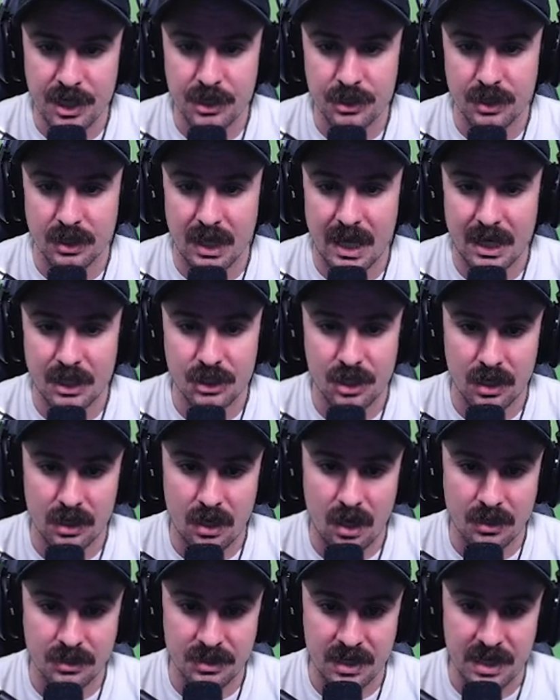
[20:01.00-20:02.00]
The last shot
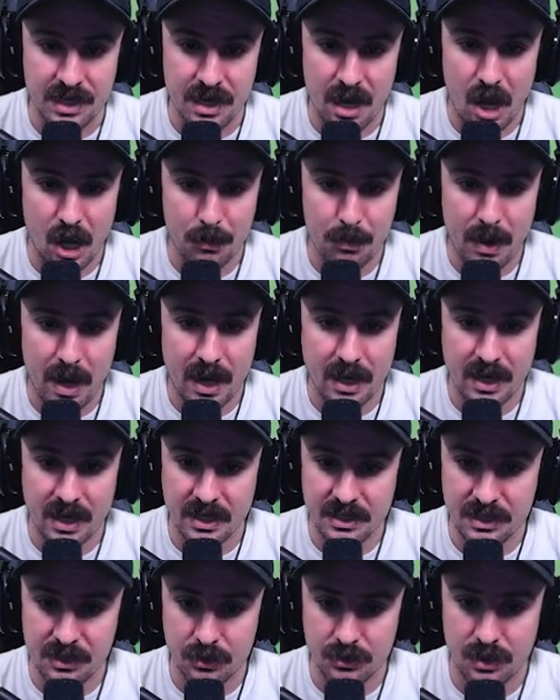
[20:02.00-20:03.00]
causes a knockback
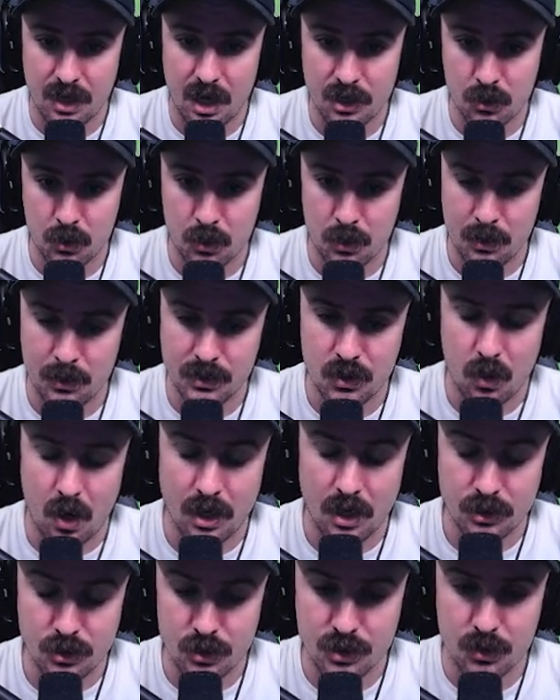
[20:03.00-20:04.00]
and deals
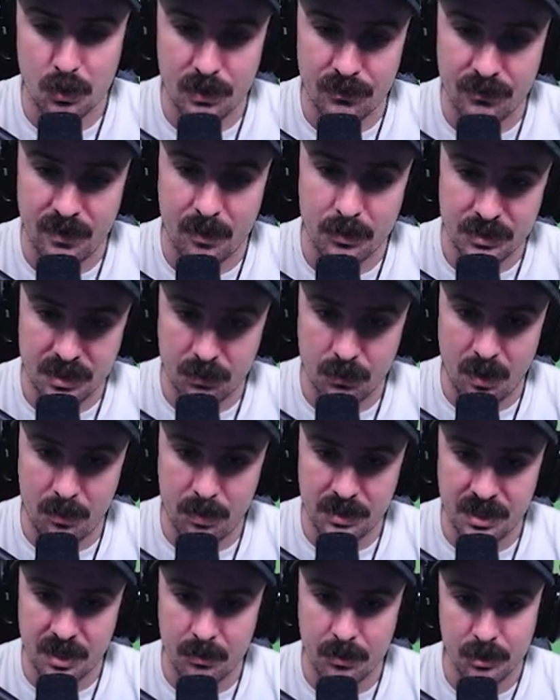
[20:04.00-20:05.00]
125%
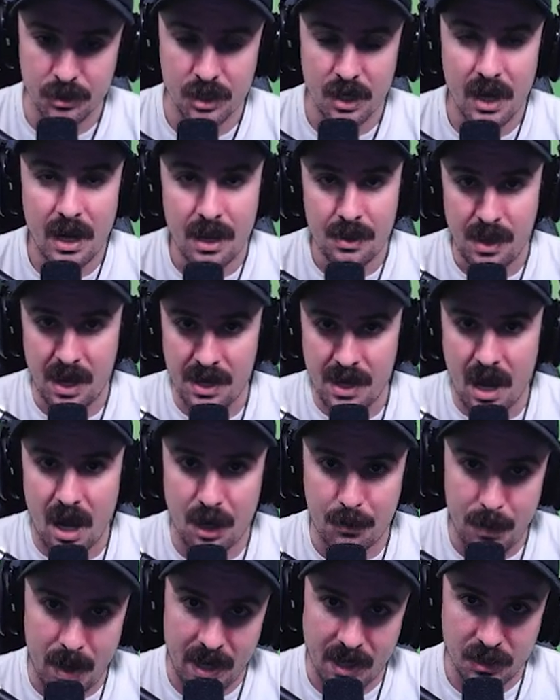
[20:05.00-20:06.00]
weapon damage. That
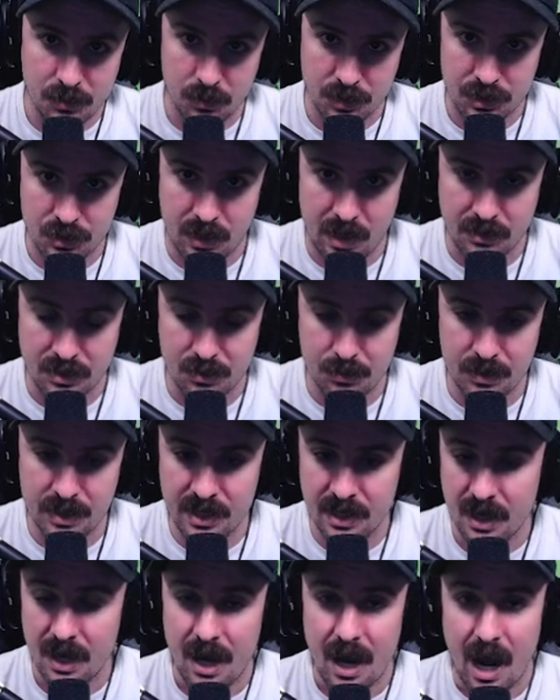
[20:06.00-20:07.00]
knockback is what stood out to
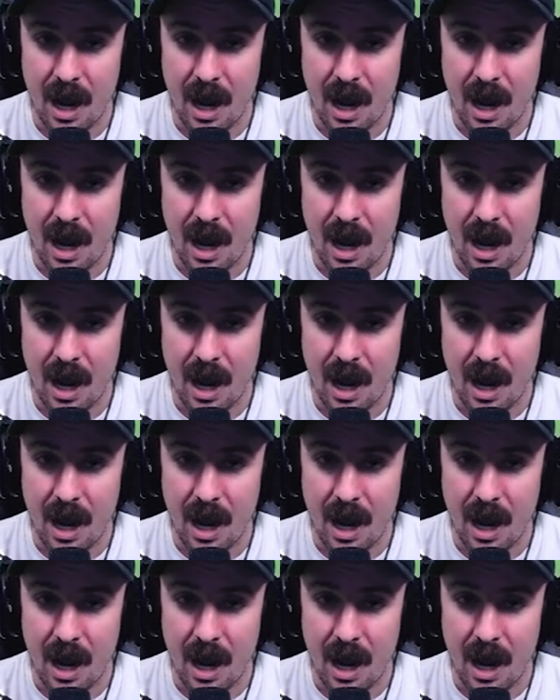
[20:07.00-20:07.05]
me.